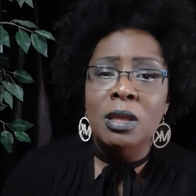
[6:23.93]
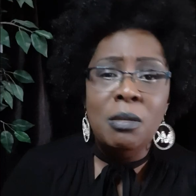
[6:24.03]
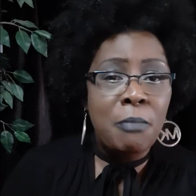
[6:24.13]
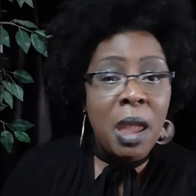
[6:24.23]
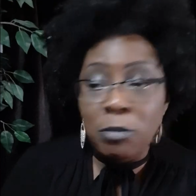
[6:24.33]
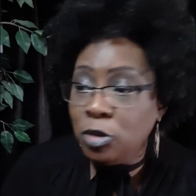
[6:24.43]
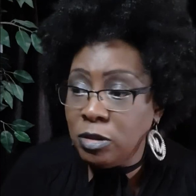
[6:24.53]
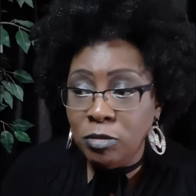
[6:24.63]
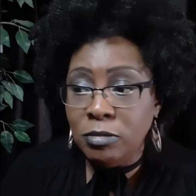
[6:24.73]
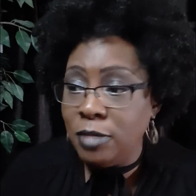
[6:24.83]
ma'am,
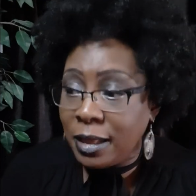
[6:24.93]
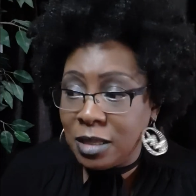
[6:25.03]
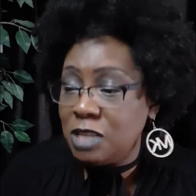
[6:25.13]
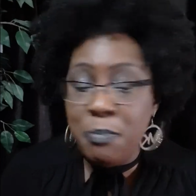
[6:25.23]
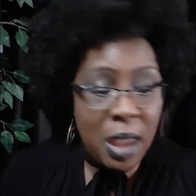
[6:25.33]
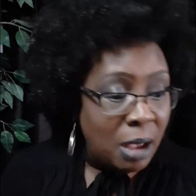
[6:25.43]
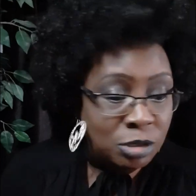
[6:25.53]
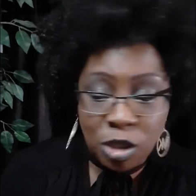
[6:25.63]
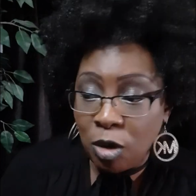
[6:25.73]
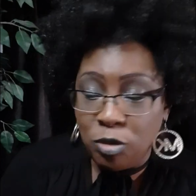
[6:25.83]
you got this, ma'am,
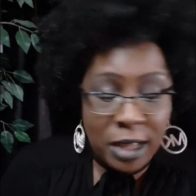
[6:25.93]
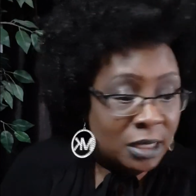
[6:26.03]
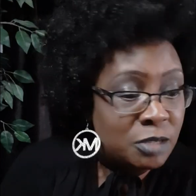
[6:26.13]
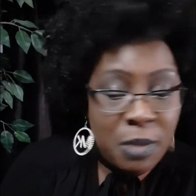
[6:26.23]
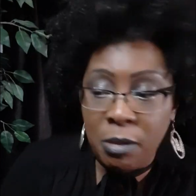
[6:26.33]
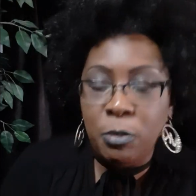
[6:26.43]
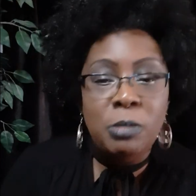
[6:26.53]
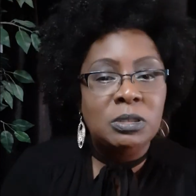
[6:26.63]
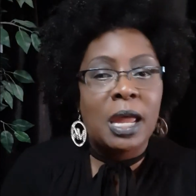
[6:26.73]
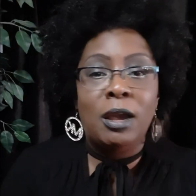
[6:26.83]
sir, you got this, ma'am. We
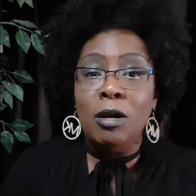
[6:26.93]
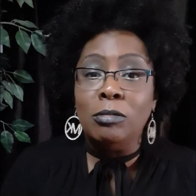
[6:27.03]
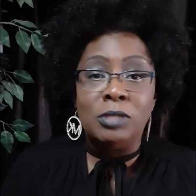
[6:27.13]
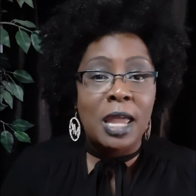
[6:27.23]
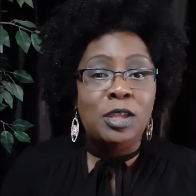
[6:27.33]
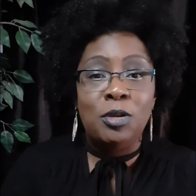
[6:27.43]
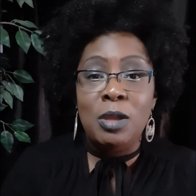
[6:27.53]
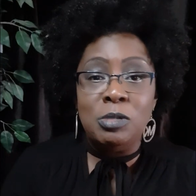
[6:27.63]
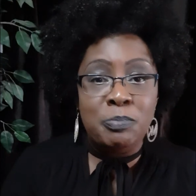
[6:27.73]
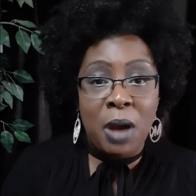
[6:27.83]
was like, oh, thank you. He
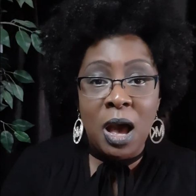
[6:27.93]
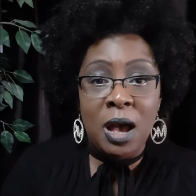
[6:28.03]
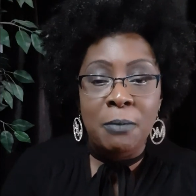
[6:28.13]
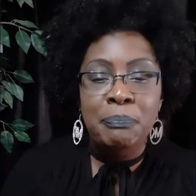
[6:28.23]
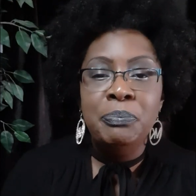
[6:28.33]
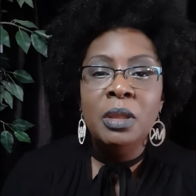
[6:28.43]
was bomb.